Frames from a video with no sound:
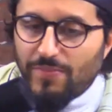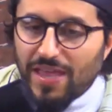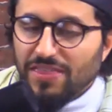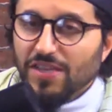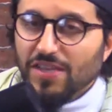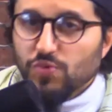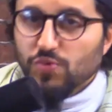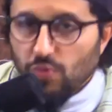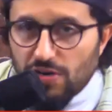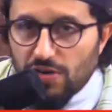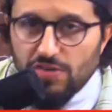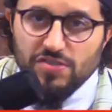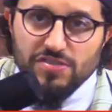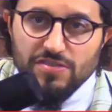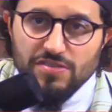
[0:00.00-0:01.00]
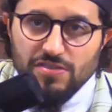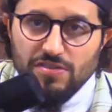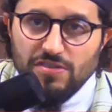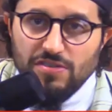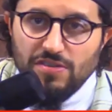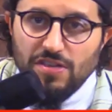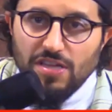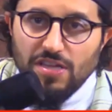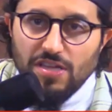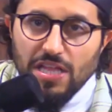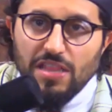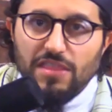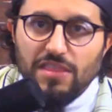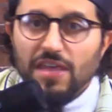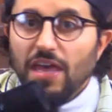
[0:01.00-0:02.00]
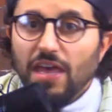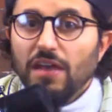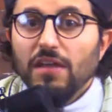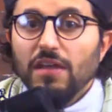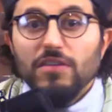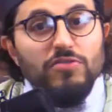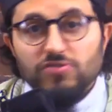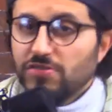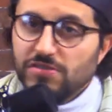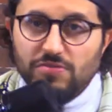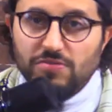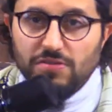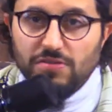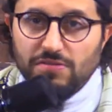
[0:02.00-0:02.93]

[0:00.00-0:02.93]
things worse, then you shouldn't do it.